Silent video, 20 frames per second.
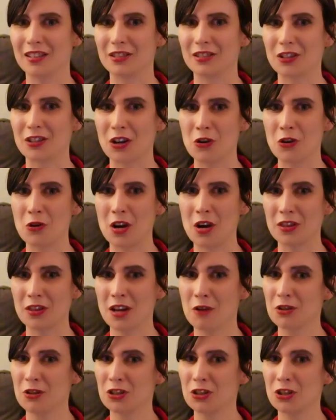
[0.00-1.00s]
So I
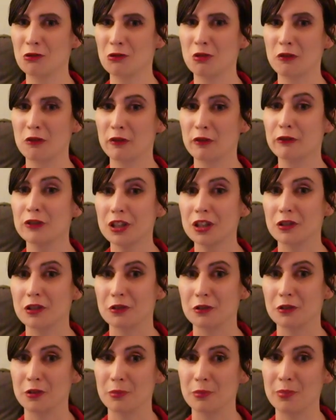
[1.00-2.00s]
thought we should do a
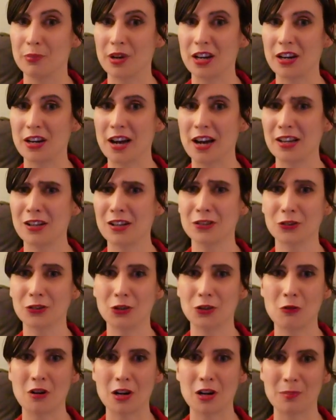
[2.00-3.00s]
review, but I also
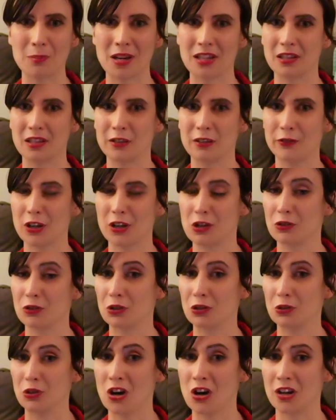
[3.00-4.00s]
don't want to make this video
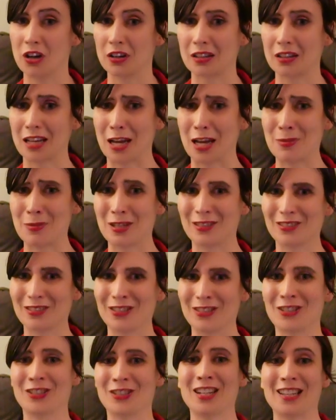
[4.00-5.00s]
too long. I mean,
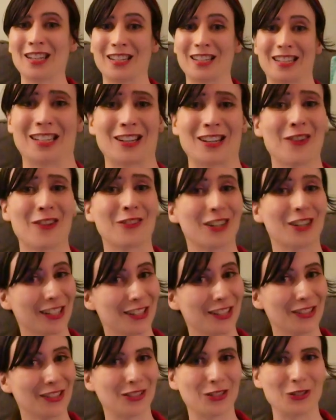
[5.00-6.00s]
shit, it
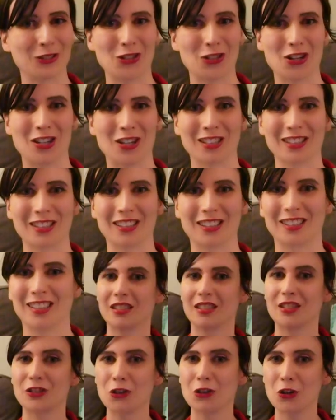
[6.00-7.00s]
already is too long.
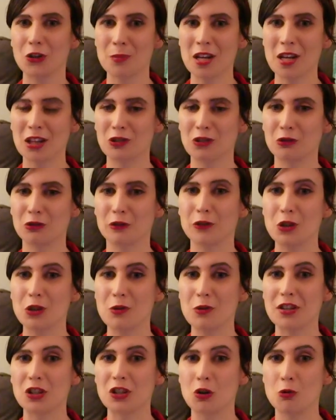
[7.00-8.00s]
So to make this
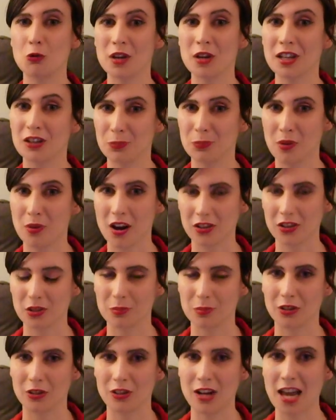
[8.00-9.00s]
review as quick as
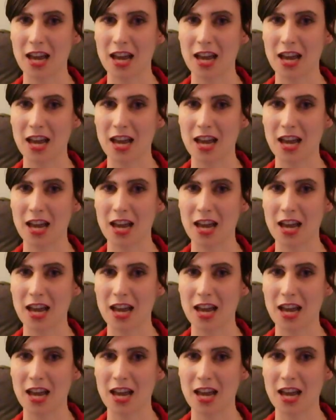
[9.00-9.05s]
possible,